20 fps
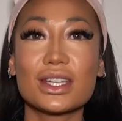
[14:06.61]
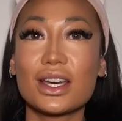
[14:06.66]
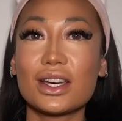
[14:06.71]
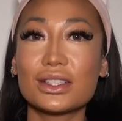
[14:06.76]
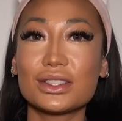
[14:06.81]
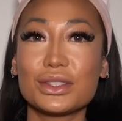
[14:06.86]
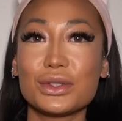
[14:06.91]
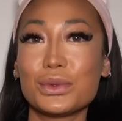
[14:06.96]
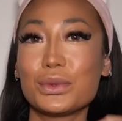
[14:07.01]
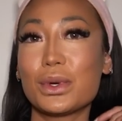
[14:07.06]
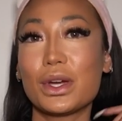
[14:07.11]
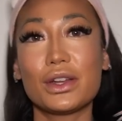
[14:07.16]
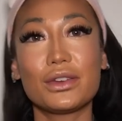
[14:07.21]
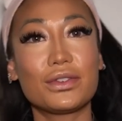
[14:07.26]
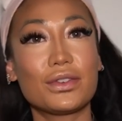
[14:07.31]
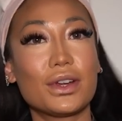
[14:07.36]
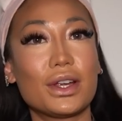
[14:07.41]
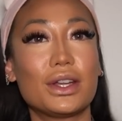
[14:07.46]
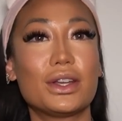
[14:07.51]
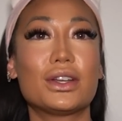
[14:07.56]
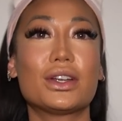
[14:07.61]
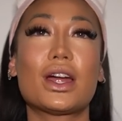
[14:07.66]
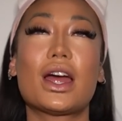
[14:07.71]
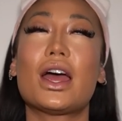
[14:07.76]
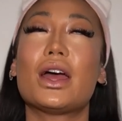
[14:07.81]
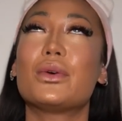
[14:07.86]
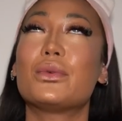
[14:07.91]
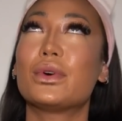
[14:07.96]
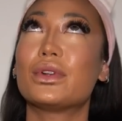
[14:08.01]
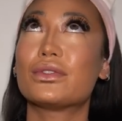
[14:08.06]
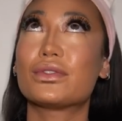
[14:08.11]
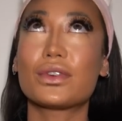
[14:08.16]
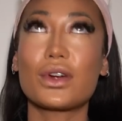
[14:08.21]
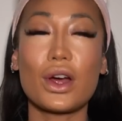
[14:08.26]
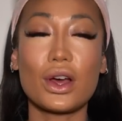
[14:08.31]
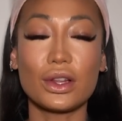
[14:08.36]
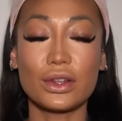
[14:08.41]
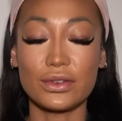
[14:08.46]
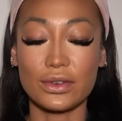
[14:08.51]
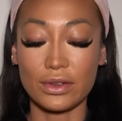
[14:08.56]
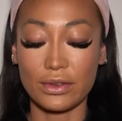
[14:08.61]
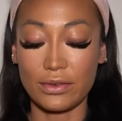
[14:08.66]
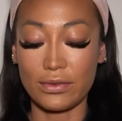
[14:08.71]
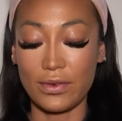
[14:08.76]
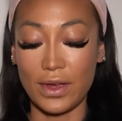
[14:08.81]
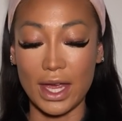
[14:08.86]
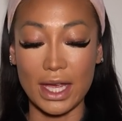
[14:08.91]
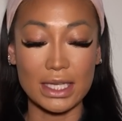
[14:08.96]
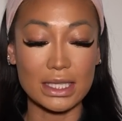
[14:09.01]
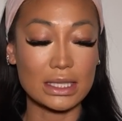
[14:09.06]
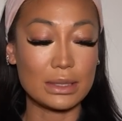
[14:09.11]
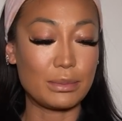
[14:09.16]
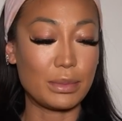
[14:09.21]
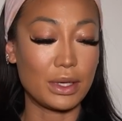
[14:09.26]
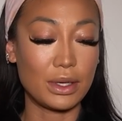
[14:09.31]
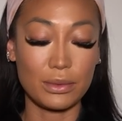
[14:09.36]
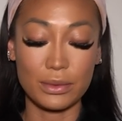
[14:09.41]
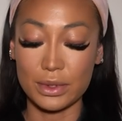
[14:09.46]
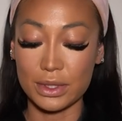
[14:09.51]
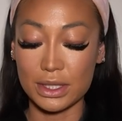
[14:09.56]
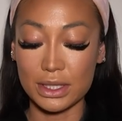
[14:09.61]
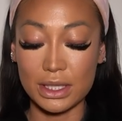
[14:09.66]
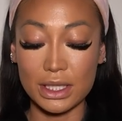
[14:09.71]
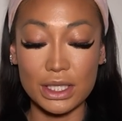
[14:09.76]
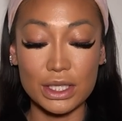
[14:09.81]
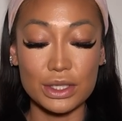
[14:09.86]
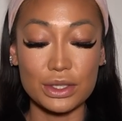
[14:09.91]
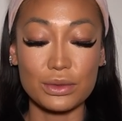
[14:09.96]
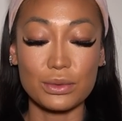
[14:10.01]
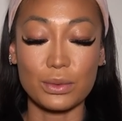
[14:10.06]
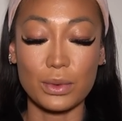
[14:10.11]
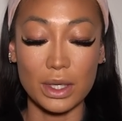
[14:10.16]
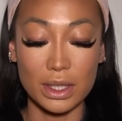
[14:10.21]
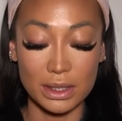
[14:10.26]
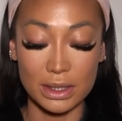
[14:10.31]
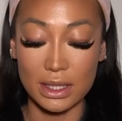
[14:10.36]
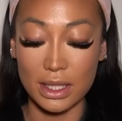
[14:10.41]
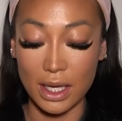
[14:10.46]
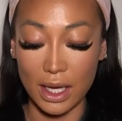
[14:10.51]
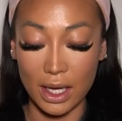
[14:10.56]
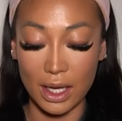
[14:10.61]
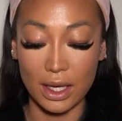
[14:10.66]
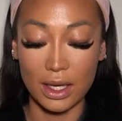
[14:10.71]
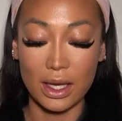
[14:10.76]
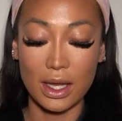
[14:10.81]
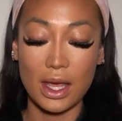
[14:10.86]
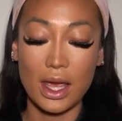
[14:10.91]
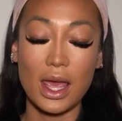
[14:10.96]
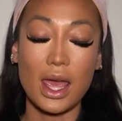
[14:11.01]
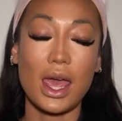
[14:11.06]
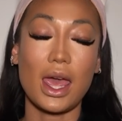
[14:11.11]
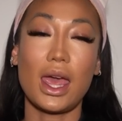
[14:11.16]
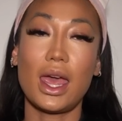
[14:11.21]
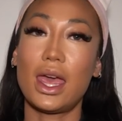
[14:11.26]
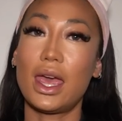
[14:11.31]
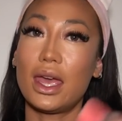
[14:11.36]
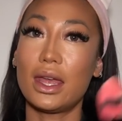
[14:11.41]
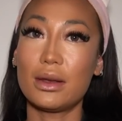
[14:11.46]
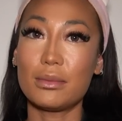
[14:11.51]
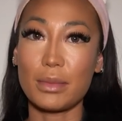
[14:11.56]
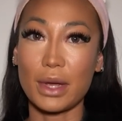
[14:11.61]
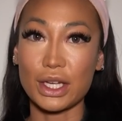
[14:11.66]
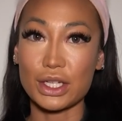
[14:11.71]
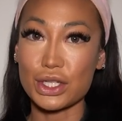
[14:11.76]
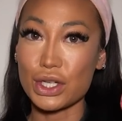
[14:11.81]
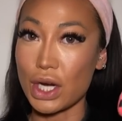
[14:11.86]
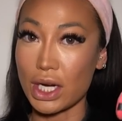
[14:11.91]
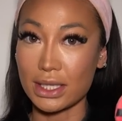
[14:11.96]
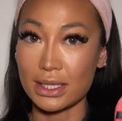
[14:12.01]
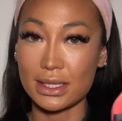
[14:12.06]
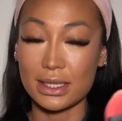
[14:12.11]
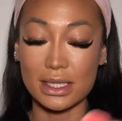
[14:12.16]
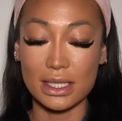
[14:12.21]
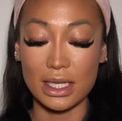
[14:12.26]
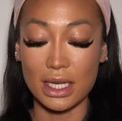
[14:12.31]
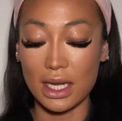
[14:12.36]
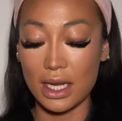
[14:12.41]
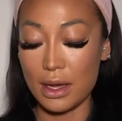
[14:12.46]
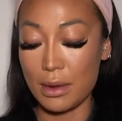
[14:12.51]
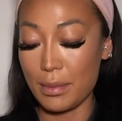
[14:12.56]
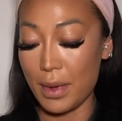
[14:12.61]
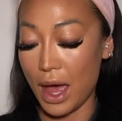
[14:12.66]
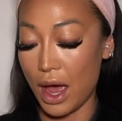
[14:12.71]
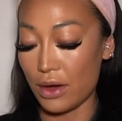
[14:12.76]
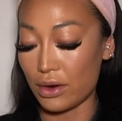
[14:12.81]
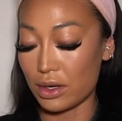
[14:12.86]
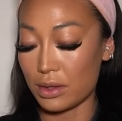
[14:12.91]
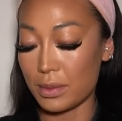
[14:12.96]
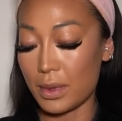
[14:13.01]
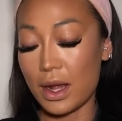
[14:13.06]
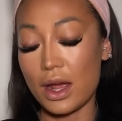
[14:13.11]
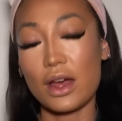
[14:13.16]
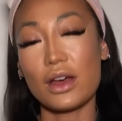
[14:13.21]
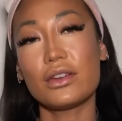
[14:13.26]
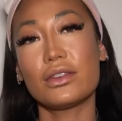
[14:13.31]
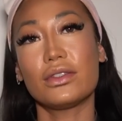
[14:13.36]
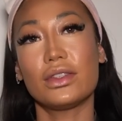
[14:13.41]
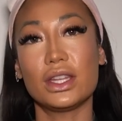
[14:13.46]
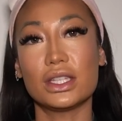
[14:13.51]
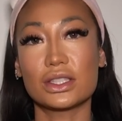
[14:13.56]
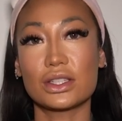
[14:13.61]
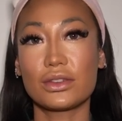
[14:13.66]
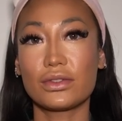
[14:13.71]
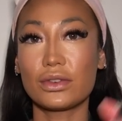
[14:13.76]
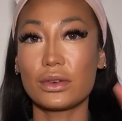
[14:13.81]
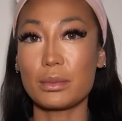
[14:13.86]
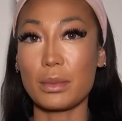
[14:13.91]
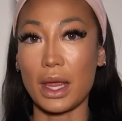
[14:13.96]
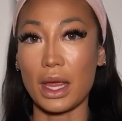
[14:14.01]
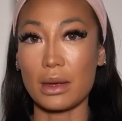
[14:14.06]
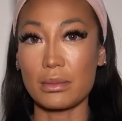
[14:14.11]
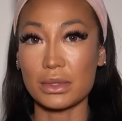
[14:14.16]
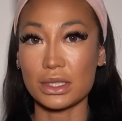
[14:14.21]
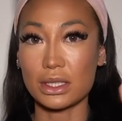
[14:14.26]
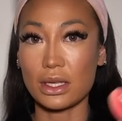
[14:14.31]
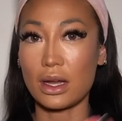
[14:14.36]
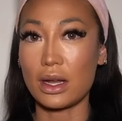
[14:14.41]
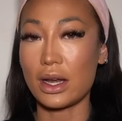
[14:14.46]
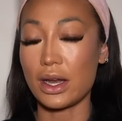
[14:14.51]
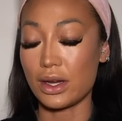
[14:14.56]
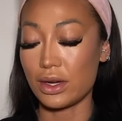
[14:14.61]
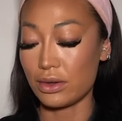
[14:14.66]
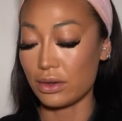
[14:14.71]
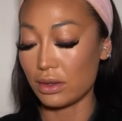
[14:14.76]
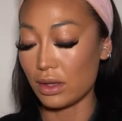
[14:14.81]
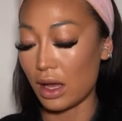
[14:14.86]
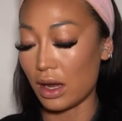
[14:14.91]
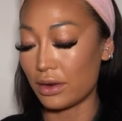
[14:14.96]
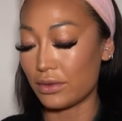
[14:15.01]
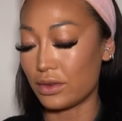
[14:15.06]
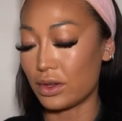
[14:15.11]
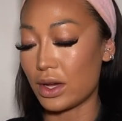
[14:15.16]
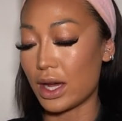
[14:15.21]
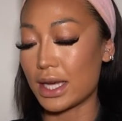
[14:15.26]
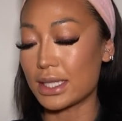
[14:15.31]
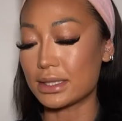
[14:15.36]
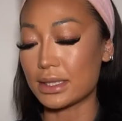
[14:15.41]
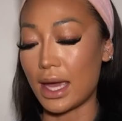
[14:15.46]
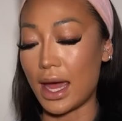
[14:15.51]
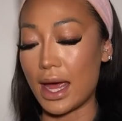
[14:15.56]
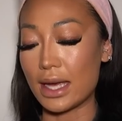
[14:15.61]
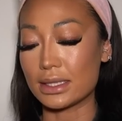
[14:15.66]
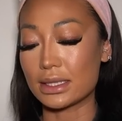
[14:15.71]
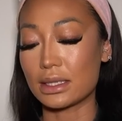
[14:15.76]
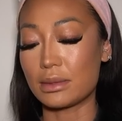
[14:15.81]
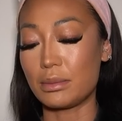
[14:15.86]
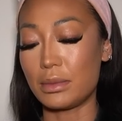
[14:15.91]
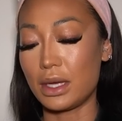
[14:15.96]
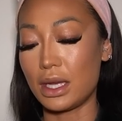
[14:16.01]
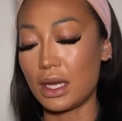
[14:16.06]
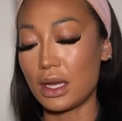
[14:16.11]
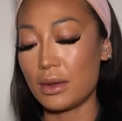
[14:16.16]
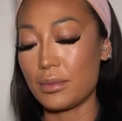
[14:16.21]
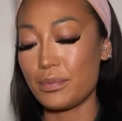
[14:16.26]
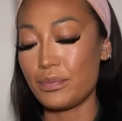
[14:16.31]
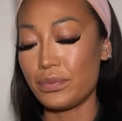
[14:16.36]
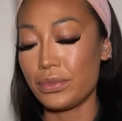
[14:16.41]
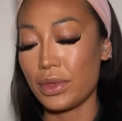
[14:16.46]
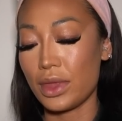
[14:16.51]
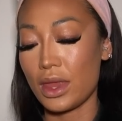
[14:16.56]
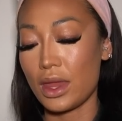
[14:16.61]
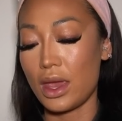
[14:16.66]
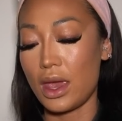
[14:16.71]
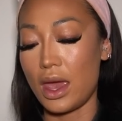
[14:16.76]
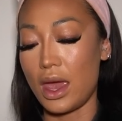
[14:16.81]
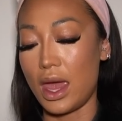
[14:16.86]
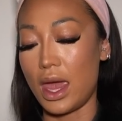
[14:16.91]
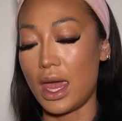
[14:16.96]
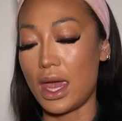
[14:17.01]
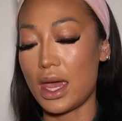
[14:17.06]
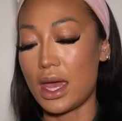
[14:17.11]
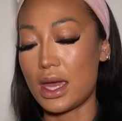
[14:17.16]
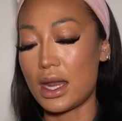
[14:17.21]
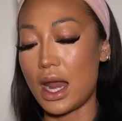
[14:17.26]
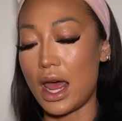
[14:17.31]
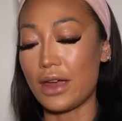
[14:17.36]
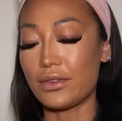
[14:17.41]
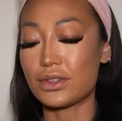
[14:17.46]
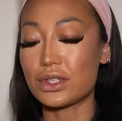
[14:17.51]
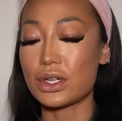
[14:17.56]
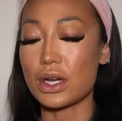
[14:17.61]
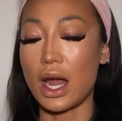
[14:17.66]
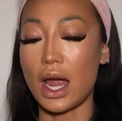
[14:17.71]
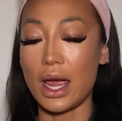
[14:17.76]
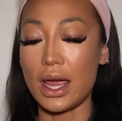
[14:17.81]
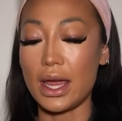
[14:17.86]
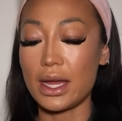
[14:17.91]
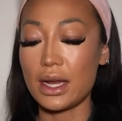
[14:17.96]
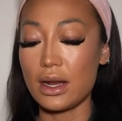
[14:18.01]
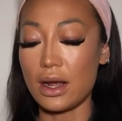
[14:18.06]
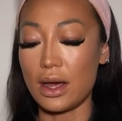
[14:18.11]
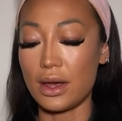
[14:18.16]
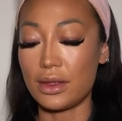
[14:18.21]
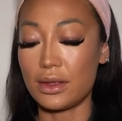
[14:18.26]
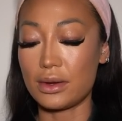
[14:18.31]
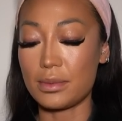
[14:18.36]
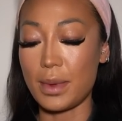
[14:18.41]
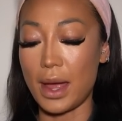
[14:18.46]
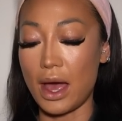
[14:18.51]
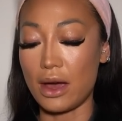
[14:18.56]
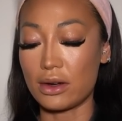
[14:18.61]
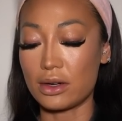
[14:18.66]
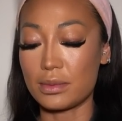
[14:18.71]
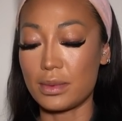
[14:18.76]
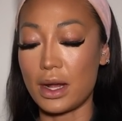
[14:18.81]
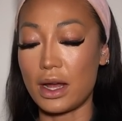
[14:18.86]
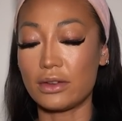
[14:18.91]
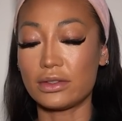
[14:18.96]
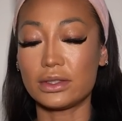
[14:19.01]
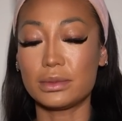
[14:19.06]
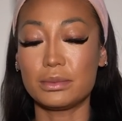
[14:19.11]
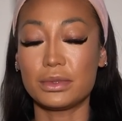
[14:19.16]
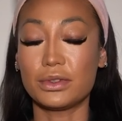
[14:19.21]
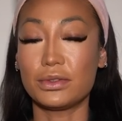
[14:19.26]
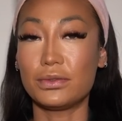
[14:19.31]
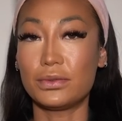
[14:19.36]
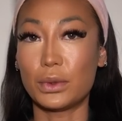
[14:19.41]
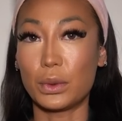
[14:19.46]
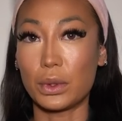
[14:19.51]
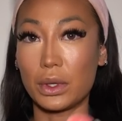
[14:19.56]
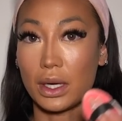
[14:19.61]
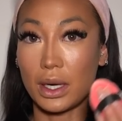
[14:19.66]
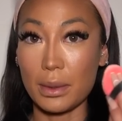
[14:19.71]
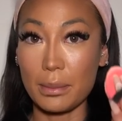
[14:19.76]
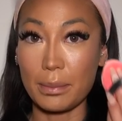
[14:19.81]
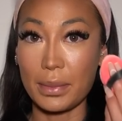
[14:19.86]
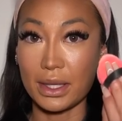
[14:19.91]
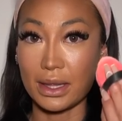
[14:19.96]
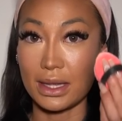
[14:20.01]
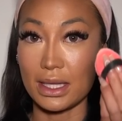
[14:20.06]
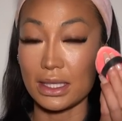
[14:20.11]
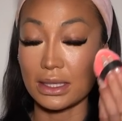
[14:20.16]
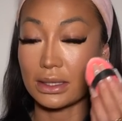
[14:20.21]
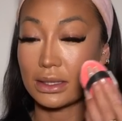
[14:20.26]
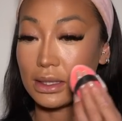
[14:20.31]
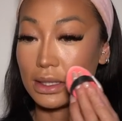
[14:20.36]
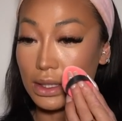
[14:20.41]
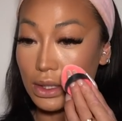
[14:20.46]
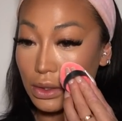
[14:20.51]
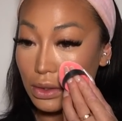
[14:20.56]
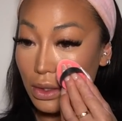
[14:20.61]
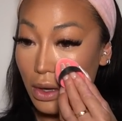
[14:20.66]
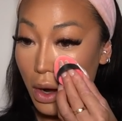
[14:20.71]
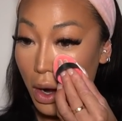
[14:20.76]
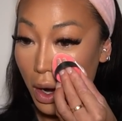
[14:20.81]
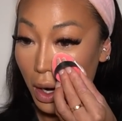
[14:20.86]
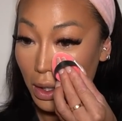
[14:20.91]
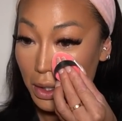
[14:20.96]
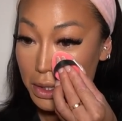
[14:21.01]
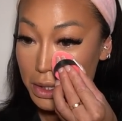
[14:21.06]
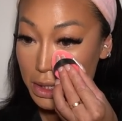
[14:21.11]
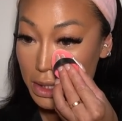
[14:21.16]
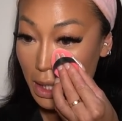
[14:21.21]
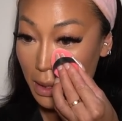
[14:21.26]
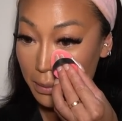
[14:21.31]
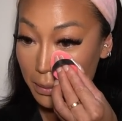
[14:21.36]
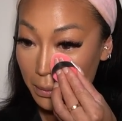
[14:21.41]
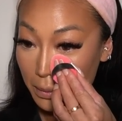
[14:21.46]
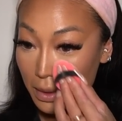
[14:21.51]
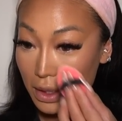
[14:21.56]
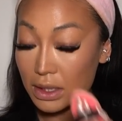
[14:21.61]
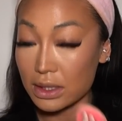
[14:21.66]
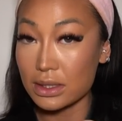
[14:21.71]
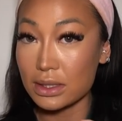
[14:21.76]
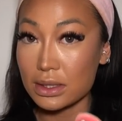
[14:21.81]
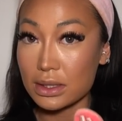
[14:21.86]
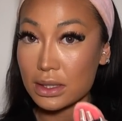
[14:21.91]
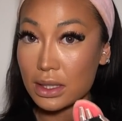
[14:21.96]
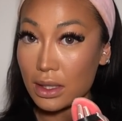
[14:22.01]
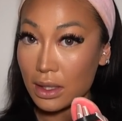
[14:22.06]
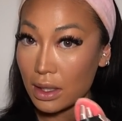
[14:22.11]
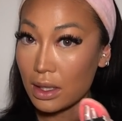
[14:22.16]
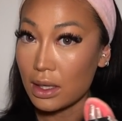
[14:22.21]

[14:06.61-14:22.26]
I'll do one for under eye, one for all over the face, but we're just gonna do one today. And my trusty powder puff, these are from Amazon. I know a lot of you guys ask me. And I've tried other powder puffs before, but these little heart-shaped ones